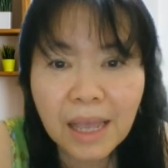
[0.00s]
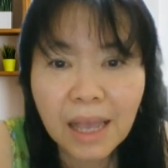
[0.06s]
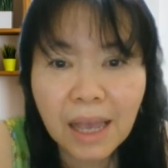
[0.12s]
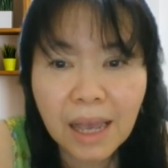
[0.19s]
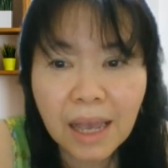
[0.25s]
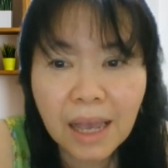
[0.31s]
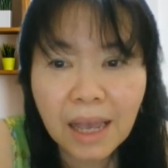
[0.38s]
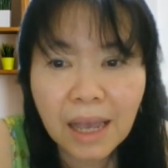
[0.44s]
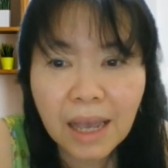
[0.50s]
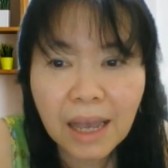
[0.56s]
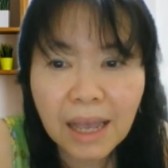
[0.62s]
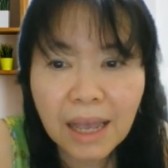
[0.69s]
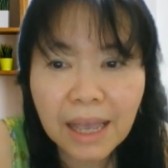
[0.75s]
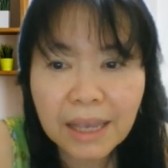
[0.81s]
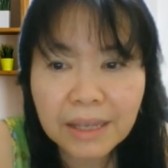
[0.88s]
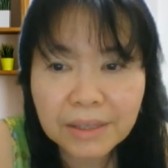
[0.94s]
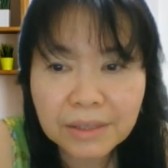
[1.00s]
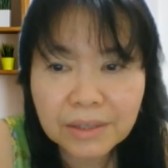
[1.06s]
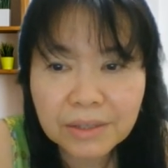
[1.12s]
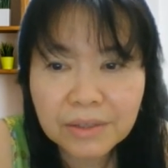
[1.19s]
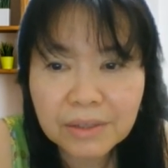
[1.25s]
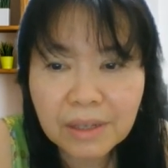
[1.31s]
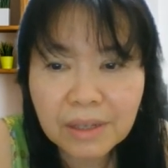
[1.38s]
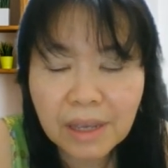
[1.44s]
and
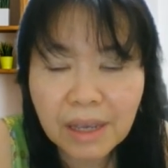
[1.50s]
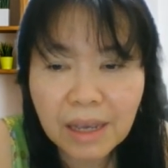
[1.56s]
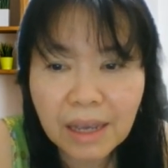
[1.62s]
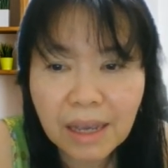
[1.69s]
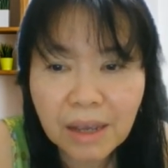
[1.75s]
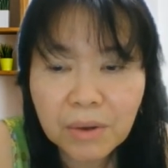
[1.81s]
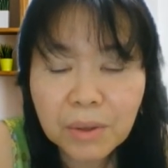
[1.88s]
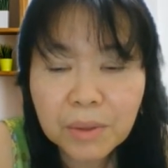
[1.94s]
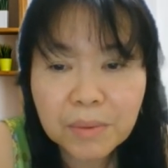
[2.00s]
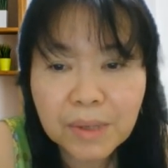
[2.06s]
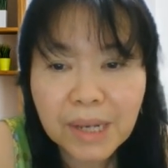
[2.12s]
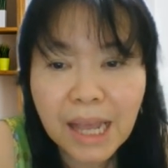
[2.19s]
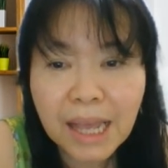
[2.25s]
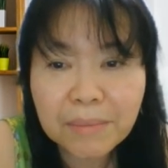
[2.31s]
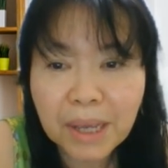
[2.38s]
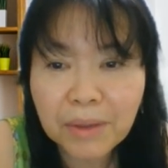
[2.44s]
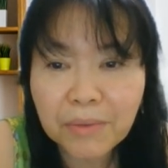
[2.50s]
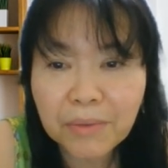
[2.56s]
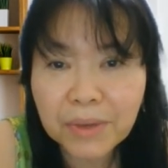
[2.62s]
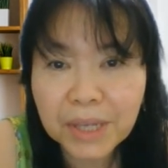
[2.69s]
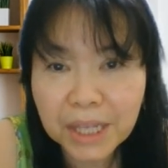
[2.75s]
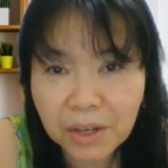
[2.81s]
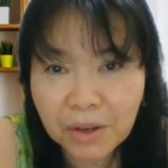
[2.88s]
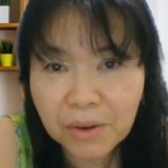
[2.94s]
I hope you like my
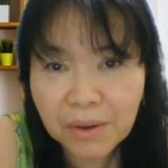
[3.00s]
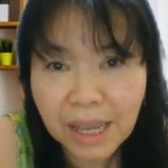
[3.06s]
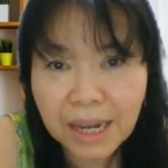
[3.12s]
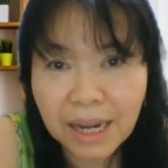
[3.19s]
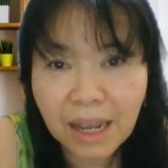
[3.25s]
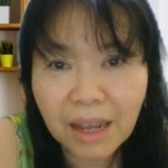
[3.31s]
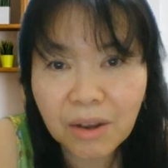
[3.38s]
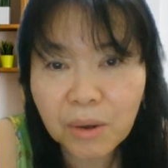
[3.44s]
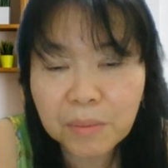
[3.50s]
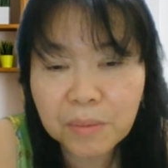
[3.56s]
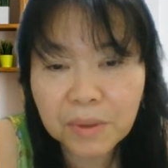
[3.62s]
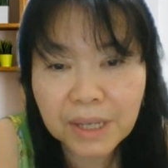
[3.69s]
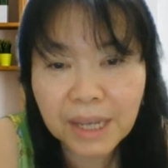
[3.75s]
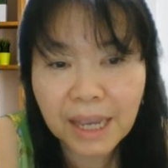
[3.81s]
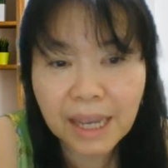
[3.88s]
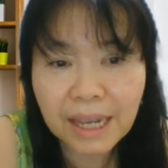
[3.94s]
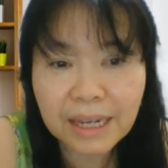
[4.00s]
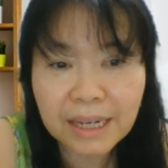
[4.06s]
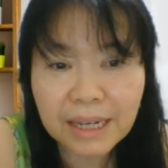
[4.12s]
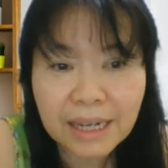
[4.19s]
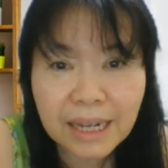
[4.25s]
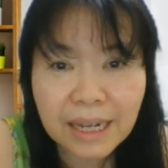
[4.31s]
video and I hope you can